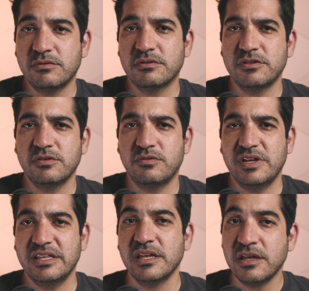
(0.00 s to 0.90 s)
order to
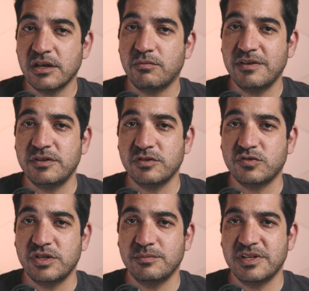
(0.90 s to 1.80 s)
create a revenue
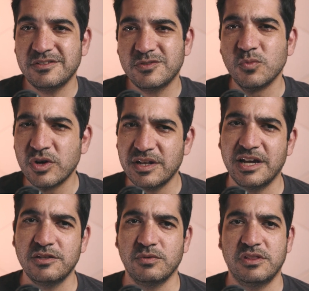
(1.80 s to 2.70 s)
stream that's more
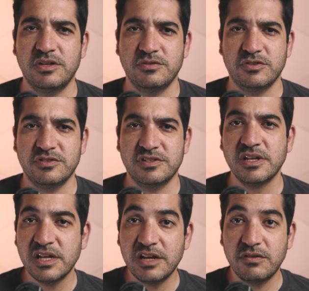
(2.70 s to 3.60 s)
aligned with users
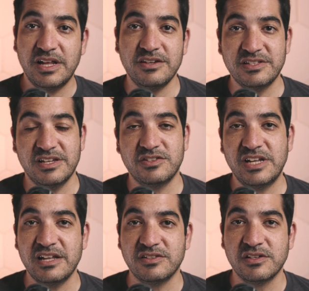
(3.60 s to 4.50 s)
and relies less on
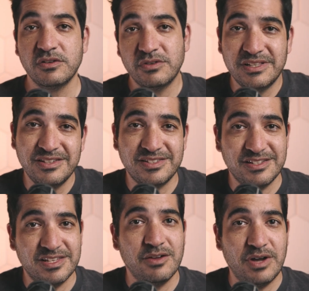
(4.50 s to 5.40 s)
ads, or at least
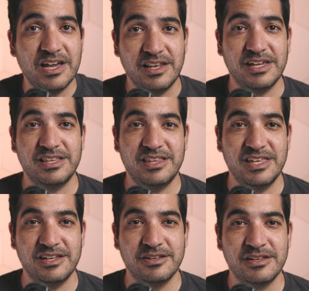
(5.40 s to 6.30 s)
that's how I like to
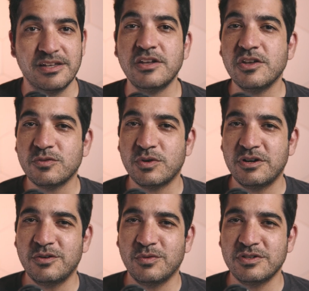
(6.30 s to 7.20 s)
think.
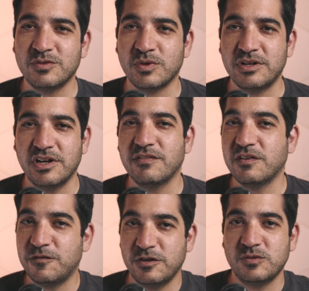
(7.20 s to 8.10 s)
Twitter was one of the
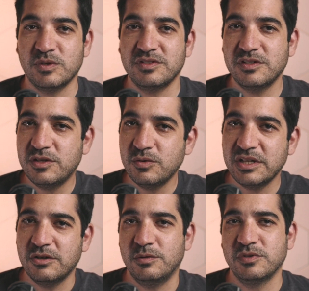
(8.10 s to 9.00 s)
first ones to do
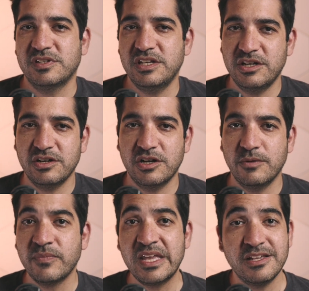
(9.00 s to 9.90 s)
it almost a year
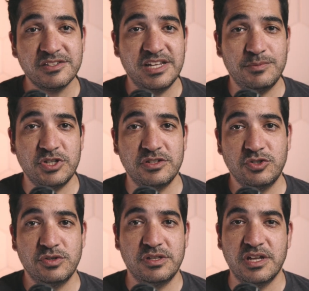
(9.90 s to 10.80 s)
ago. Snapchat
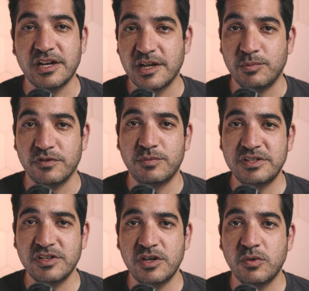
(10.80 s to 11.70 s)
joined a couple of
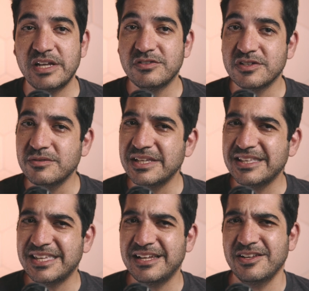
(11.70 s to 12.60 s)
months ago, and so
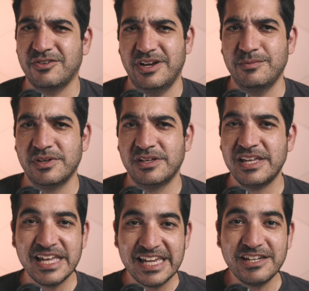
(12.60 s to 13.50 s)
did Telegram.
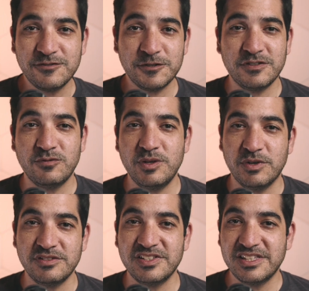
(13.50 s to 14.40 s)
In its first 3 months,